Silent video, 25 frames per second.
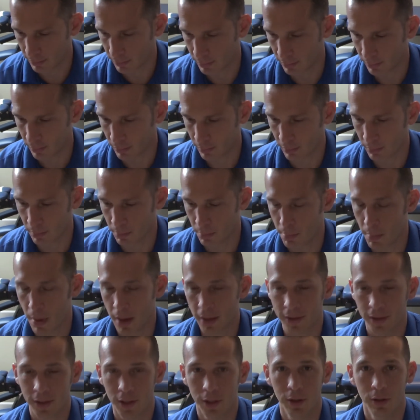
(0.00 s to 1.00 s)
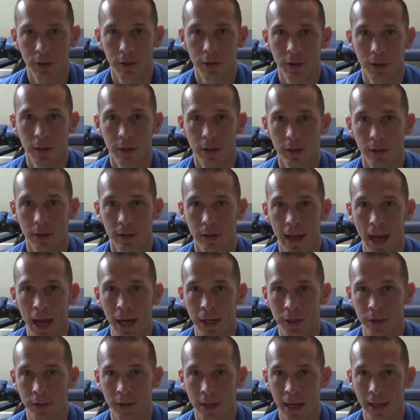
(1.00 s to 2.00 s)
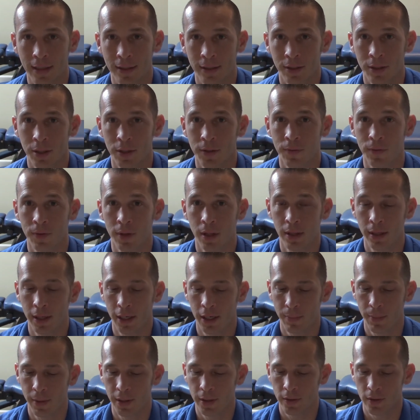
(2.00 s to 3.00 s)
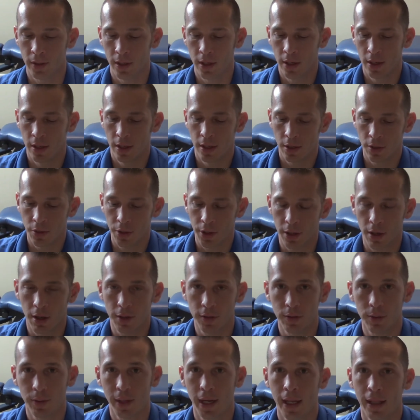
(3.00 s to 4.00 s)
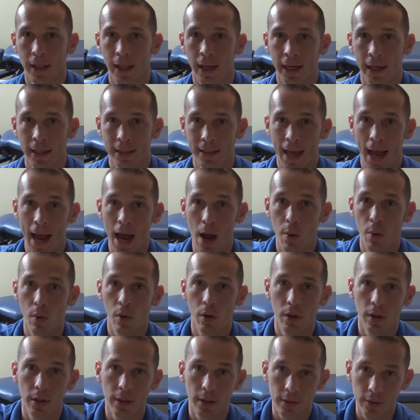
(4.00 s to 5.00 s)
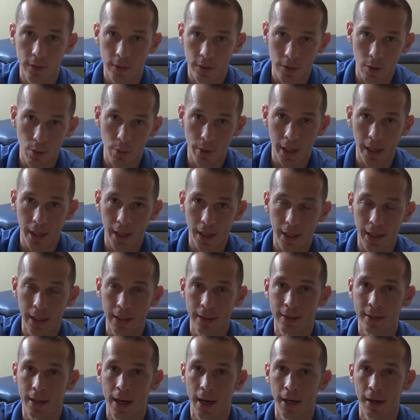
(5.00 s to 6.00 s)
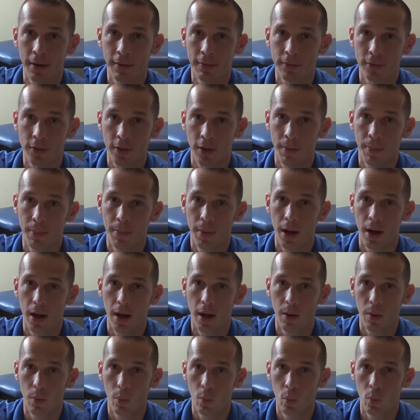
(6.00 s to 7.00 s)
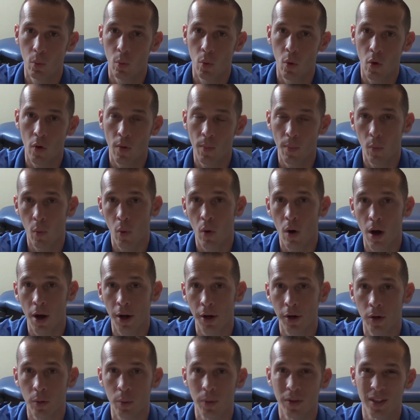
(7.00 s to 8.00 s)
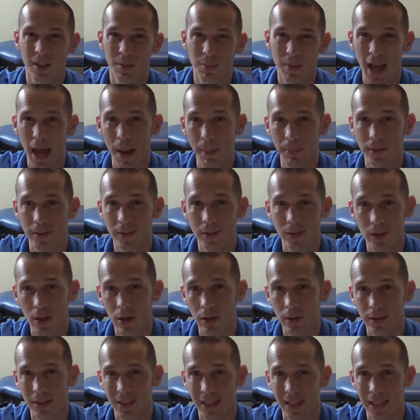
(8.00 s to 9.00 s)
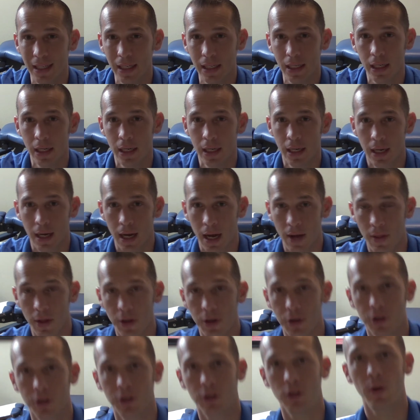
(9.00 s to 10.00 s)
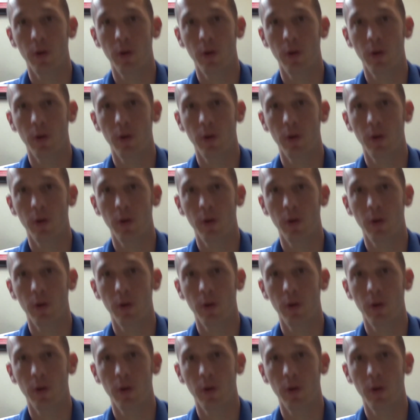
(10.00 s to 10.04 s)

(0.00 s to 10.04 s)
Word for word: muscular exercise, it's just for the ligaments. You could also get like a towel, soak it inside of some uh, warm water with some Epsom salts in it, and then you're gonna